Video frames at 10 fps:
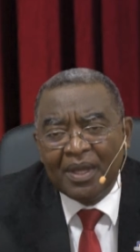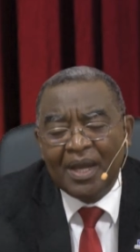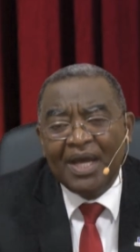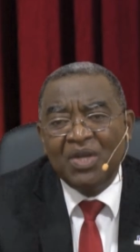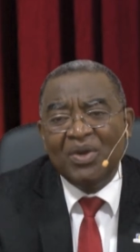
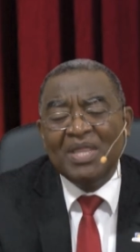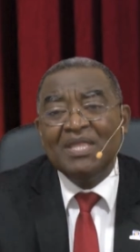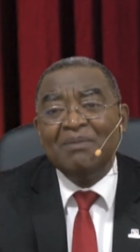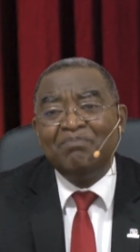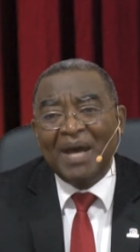And when
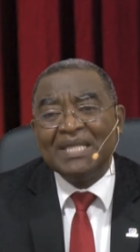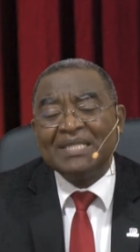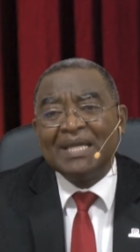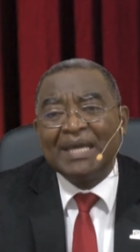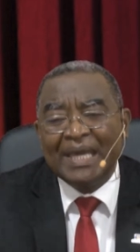the
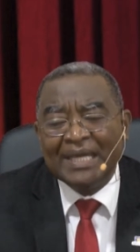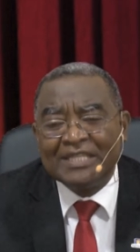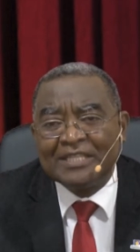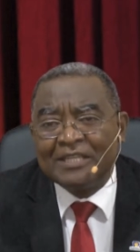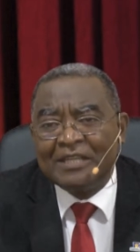pastor
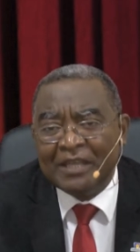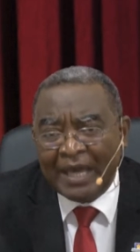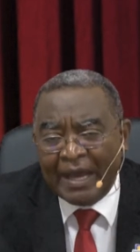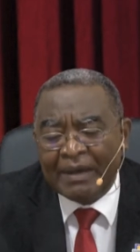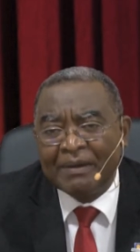gets
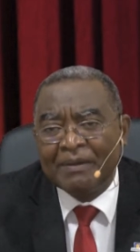there,